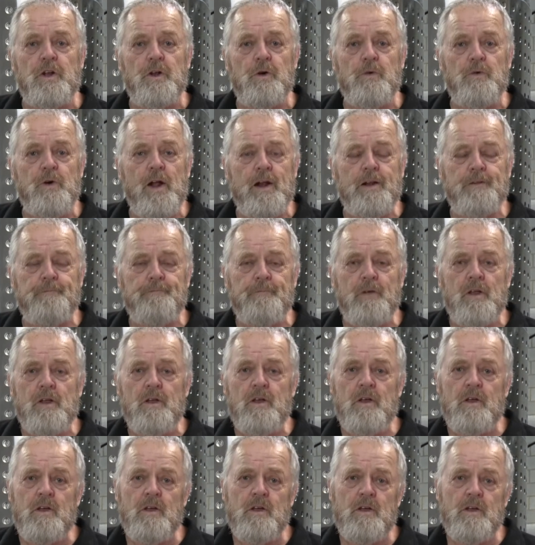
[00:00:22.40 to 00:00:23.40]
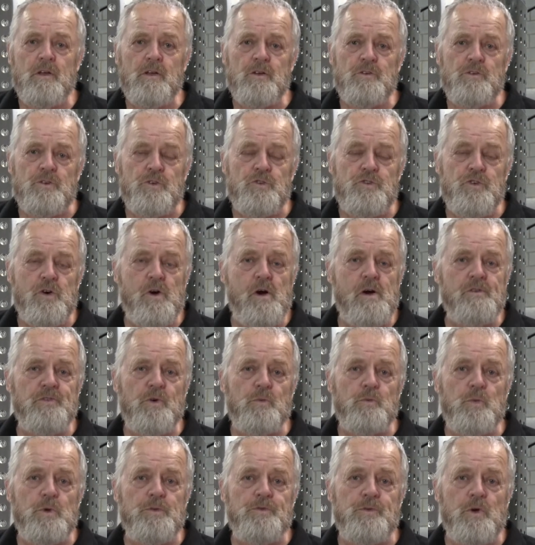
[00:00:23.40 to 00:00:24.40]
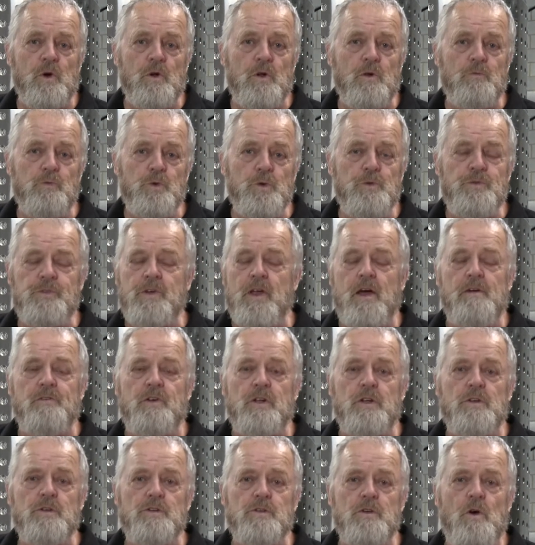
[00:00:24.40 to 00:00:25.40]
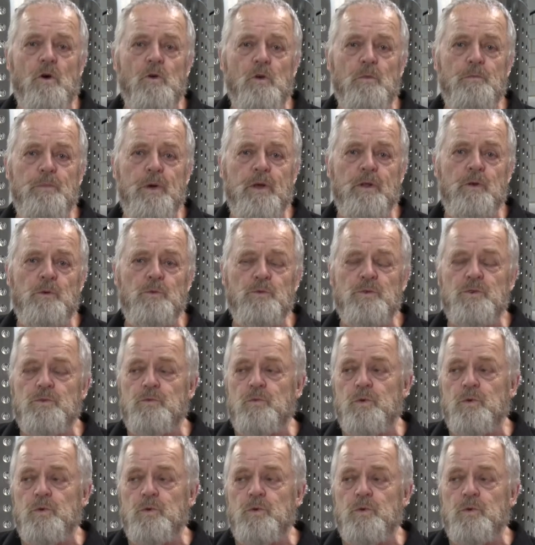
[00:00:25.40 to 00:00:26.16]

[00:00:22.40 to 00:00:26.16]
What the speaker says: to run it. To drive it, we've got a roof covered in solar panels.